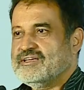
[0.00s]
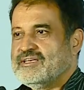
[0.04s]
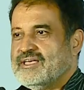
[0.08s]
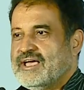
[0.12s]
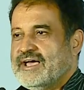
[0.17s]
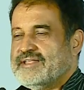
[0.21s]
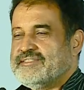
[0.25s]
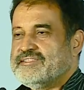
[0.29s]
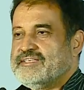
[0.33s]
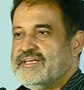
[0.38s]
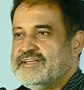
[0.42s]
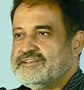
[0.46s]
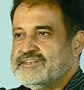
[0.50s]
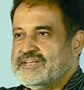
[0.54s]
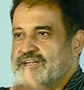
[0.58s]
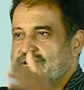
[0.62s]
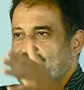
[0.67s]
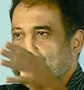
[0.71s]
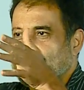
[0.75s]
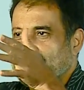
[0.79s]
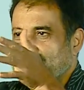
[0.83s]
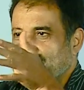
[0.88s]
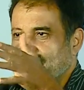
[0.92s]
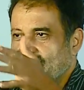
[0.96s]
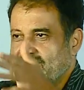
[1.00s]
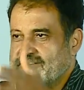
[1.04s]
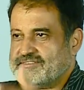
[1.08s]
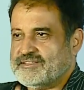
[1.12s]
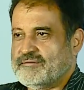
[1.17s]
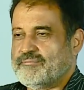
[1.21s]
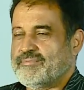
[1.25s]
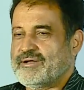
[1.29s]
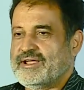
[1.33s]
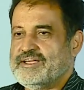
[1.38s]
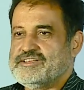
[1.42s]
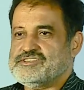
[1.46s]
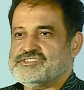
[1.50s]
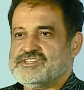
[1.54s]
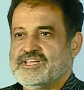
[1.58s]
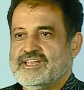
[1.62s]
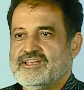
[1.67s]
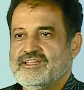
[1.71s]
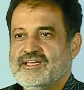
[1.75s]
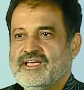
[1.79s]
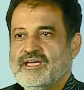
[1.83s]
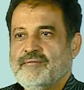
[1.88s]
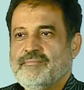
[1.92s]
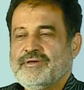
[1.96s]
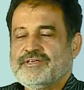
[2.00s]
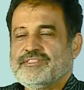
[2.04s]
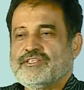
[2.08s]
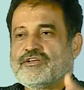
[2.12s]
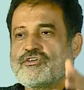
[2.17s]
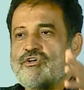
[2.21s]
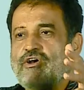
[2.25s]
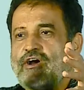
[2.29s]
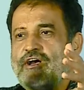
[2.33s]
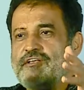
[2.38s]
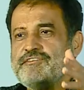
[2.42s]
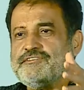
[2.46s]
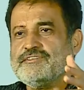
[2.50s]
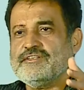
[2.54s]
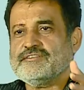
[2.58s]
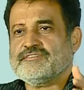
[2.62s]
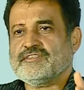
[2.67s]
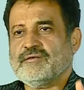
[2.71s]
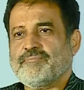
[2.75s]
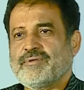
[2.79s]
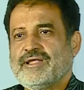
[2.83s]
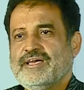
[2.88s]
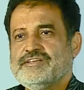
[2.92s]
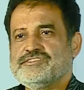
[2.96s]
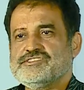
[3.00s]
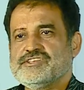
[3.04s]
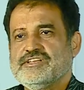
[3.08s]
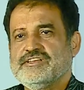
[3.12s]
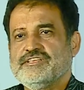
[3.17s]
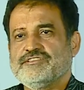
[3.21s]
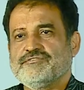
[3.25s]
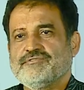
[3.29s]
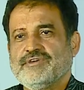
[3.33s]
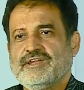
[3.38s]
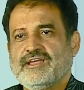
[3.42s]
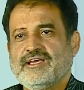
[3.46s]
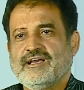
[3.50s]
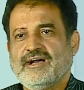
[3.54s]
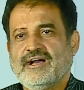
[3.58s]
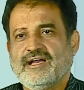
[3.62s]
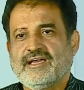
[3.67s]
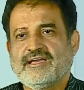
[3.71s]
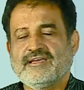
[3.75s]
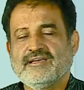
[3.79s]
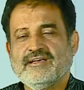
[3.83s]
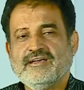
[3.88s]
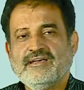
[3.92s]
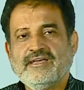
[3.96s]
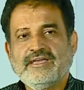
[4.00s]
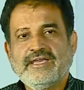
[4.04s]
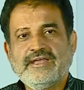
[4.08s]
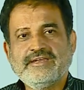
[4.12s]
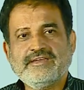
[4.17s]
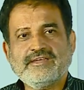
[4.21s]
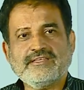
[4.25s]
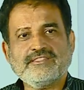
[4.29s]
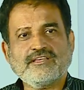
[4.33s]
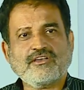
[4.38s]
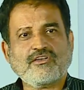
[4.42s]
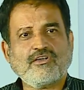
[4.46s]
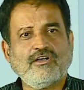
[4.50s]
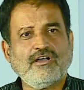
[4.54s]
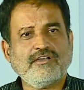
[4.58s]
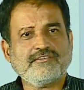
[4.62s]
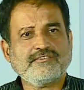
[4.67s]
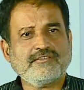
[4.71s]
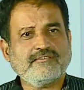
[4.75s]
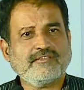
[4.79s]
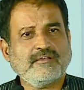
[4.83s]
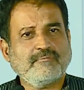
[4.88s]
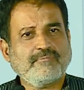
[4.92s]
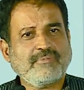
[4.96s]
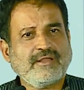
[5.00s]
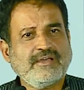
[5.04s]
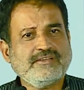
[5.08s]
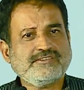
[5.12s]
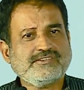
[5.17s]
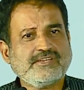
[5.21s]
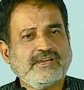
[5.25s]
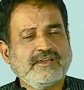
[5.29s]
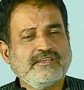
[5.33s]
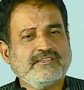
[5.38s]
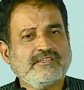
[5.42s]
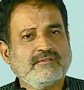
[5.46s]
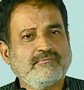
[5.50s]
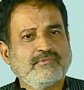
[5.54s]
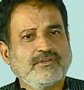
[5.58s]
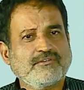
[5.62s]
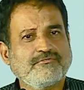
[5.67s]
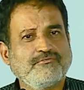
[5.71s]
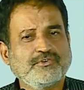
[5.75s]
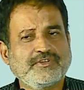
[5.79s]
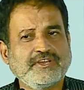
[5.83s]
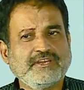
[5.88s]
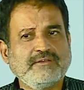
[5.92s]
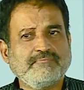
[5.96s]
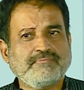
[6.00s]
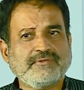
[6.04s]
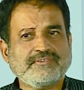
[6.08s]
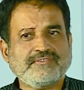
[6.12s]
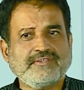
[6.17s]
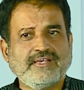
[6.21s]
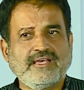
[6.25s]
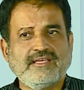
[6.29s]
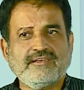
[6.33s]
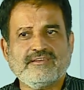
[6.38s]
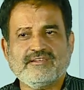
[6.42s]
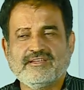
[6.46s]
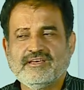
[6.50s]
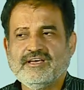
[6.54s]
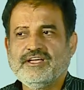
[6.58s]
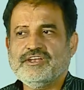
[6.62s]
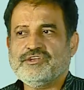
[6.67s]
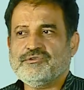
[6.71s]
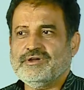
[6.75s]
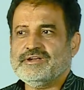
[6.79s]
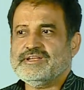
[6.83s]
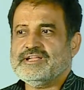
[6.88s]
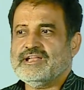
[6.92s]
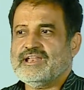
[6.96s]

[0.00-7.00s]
And hitting first the supply chain. Where the cost of the supply chain is very high. India, the cost of the supply chain is about 14%, 20